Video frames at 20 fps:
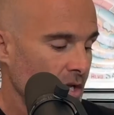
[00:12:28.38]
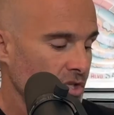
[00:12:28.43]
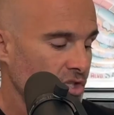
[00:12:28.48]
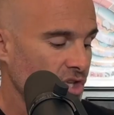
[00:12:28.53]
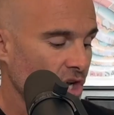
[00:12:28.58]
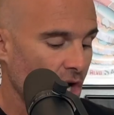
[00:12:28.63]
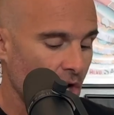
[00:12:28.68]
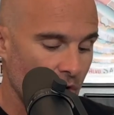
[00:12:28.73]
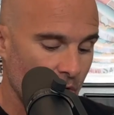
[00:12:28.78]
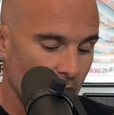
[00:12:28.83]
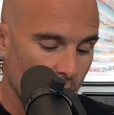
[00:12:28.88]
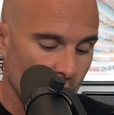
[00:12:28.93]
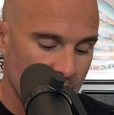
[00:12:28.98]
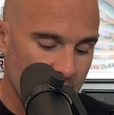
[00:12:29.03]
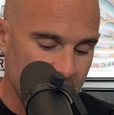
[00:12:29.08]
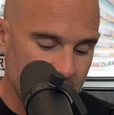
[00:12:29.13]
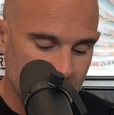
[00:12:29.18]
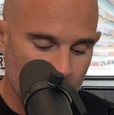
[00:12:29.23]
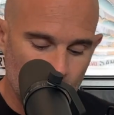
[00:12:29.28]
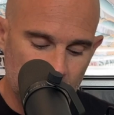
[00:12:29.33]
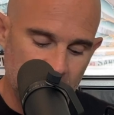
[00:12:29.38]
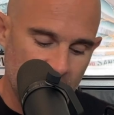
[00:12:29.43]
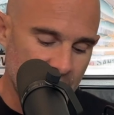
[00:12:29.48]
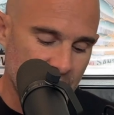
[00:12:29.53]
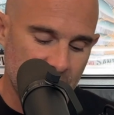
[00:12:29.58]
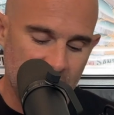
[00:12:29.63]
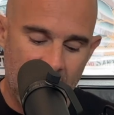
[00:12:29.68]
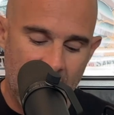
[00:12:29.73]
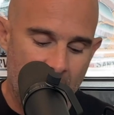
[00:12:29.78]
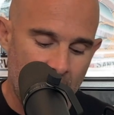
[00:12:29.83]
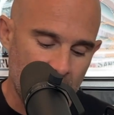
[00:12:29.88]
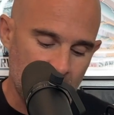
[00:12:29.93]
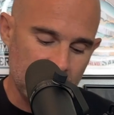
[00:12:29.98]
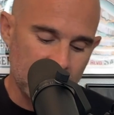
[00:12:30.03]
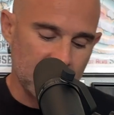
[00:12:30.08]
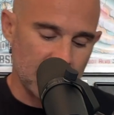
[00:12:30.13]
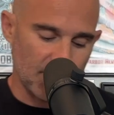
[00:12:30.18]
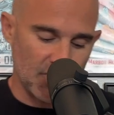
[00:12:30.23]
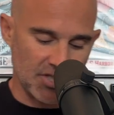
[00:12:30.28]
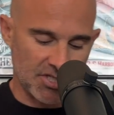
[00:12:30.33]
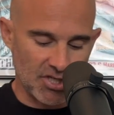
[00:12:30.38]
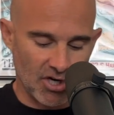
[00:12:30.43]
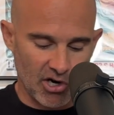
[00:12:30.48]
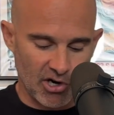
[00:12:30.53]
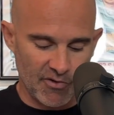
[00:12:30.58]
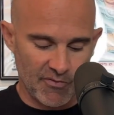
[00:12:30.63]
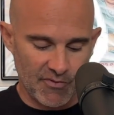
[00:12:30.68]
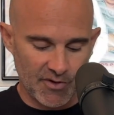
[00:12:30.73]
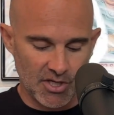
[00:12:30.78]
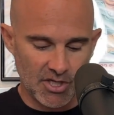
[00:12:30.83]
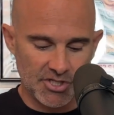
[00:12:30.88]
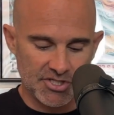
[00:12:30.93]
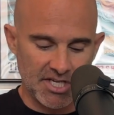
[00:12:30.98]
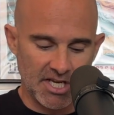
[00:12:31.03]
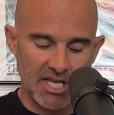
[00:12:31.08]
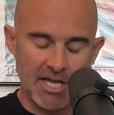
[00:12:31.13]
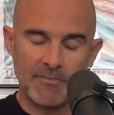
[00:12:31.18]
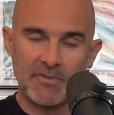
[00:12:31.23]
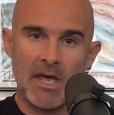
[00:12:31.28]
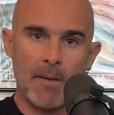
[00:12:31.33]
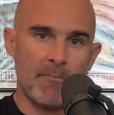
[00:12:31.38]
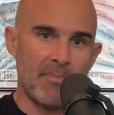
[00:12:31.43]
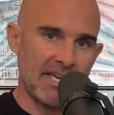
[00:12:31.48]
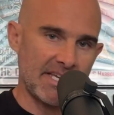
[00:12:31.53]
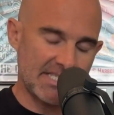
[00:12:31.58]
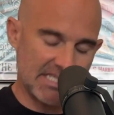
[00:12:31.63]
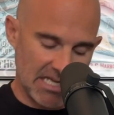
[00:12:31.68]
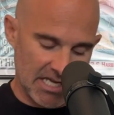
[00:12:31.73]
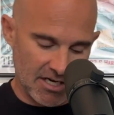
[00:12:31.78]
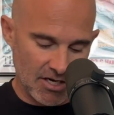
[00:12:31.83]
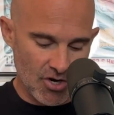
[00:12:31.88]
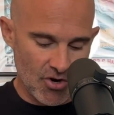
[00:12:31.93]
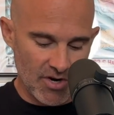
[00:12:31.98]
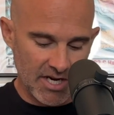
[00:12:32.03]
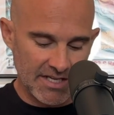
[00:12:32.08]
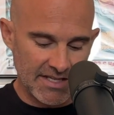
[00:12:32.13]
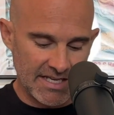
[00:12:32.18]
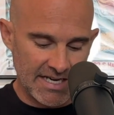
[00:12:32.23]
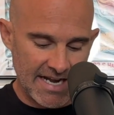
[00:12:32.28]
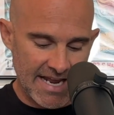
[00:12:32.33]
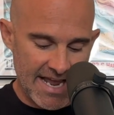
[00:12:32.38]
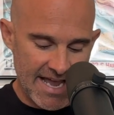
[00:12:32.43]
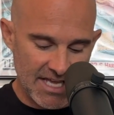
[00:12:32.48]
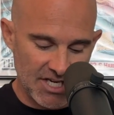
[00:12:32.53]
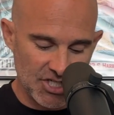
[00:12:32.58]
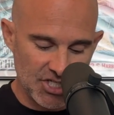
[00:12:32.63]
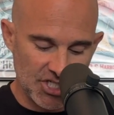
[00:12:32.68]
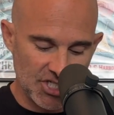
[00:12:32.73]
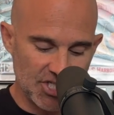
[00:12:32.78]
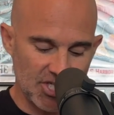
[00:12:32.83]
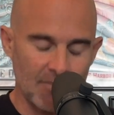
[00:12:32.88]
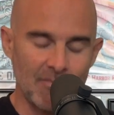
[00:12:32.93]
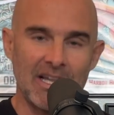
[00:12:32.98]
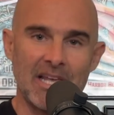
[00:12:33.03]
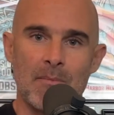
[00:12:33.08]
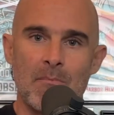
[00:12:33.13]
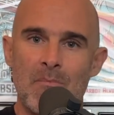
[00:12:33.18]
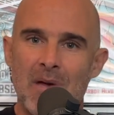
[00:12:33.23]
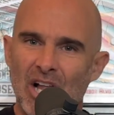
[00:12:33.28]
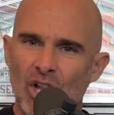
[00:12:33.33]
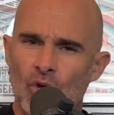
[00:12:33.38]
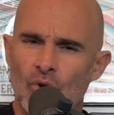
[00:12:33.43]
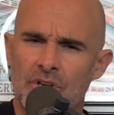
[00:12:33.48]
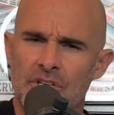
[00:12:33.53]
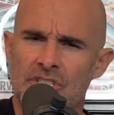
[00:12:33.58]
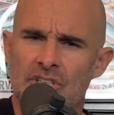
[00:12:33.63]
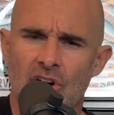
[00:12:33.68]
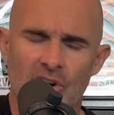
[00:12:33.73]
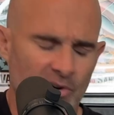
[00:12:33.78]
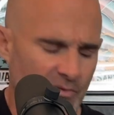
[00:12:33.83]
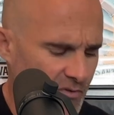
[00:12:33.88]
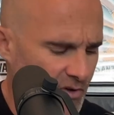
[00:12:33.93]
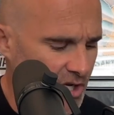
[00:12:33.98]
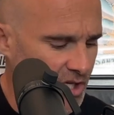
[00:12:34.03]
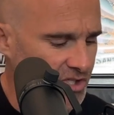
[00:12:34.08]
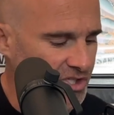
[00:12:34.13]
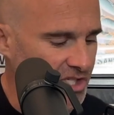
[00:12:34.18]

So what I did was I just added some guitar fills. I kept that bass line going, and then I added just some like mellow guitar fills,